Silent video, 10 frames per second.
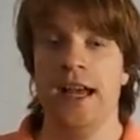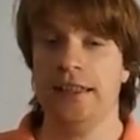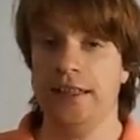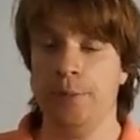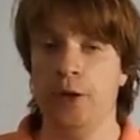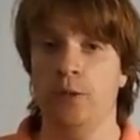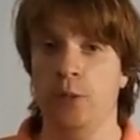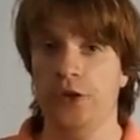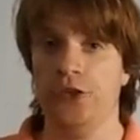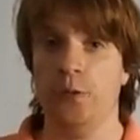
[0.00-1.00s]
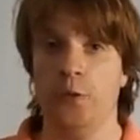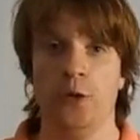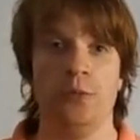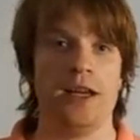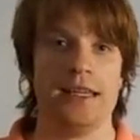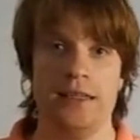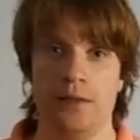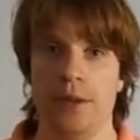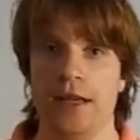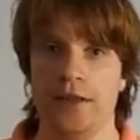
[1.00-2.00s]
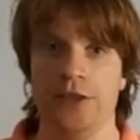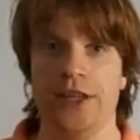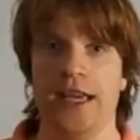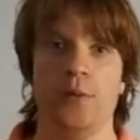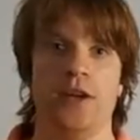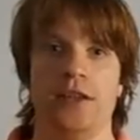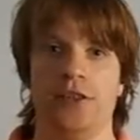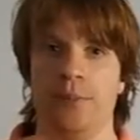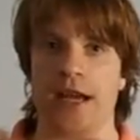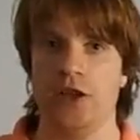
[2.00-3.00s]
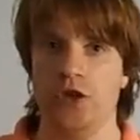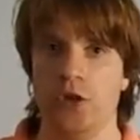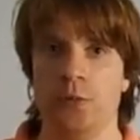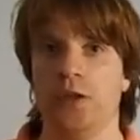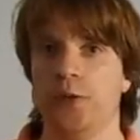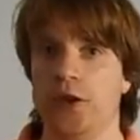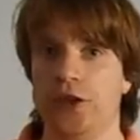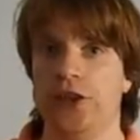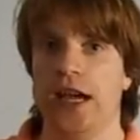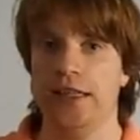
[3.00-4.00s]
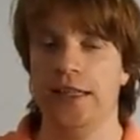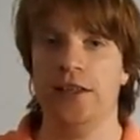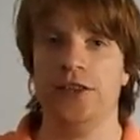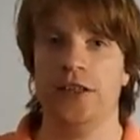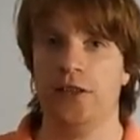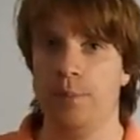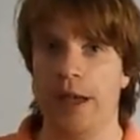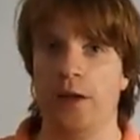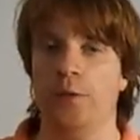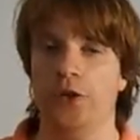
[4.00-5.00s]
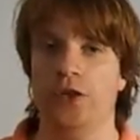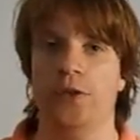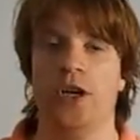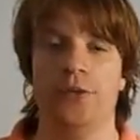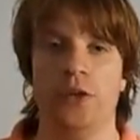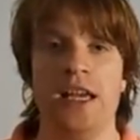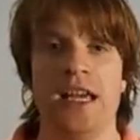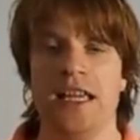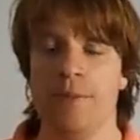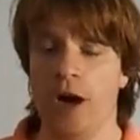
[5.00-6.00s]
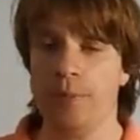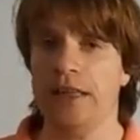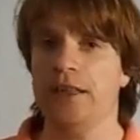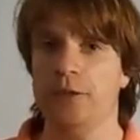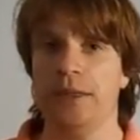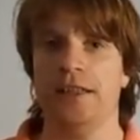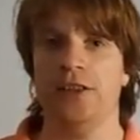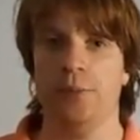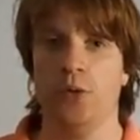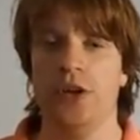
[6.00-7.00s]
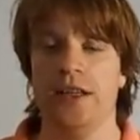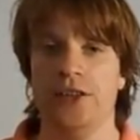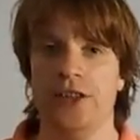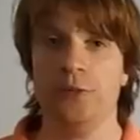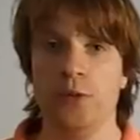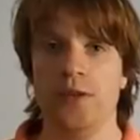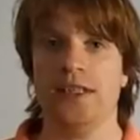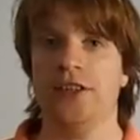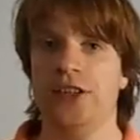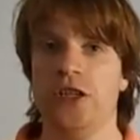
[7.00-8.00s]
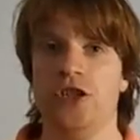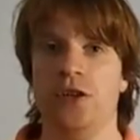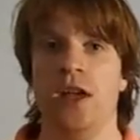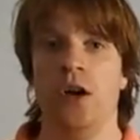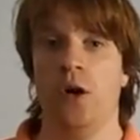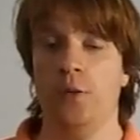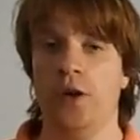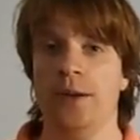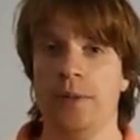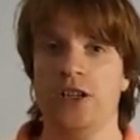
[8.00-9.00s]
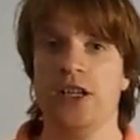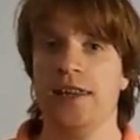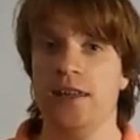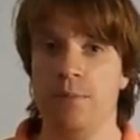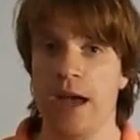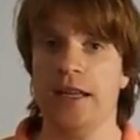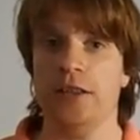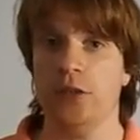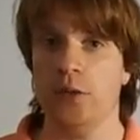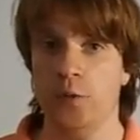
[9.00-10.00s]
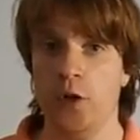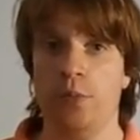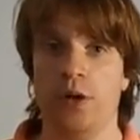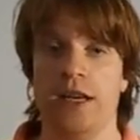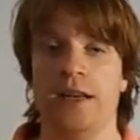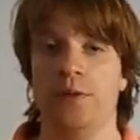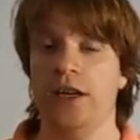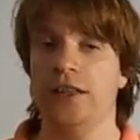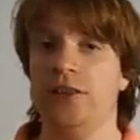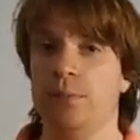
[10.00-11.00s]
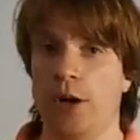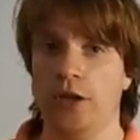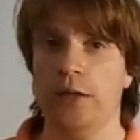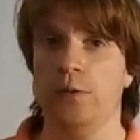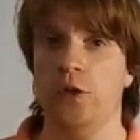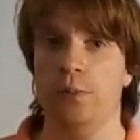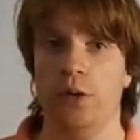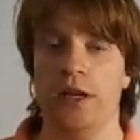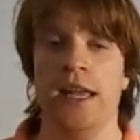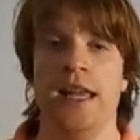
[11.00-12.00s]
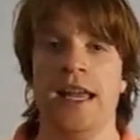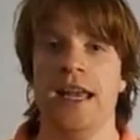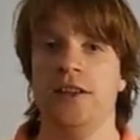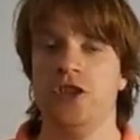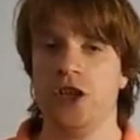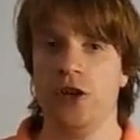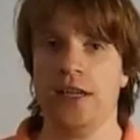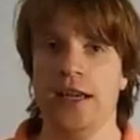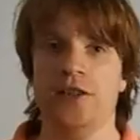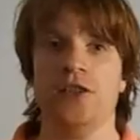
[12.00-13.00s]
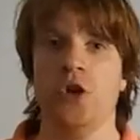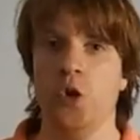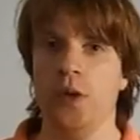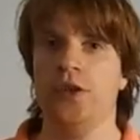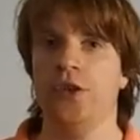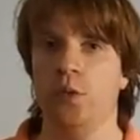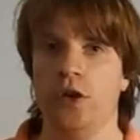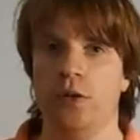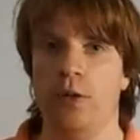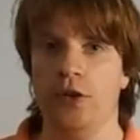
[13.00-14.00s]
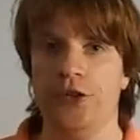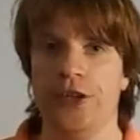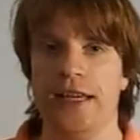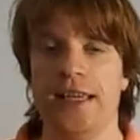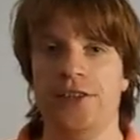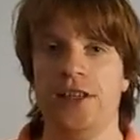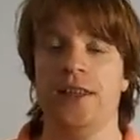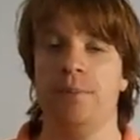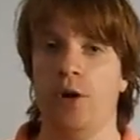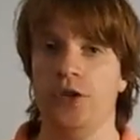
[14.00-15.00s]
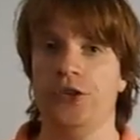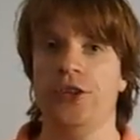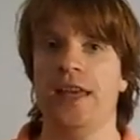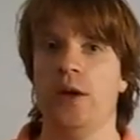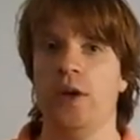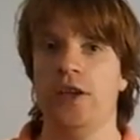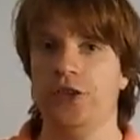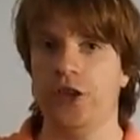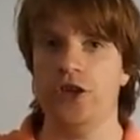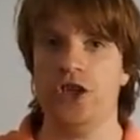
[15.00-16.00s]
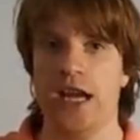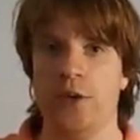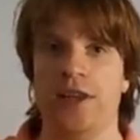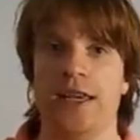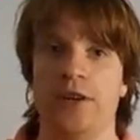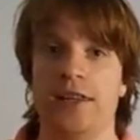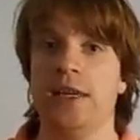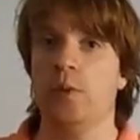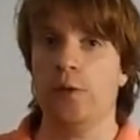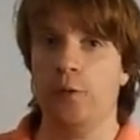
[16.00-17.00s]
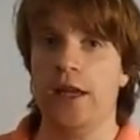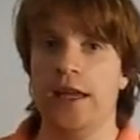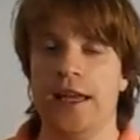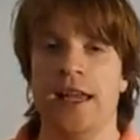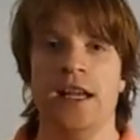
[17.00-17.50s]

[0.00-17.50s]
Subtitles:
a typical monster film like Independence Day, where it's about humans versus aliens and it's a battle for survival, you might be a little bit disappointed, because movie does hit you on very much a thematic sort of viewpoint and very symbolic viewpoint, and it showcases who is the real monster. Is it the monster that we associate with everything we fear,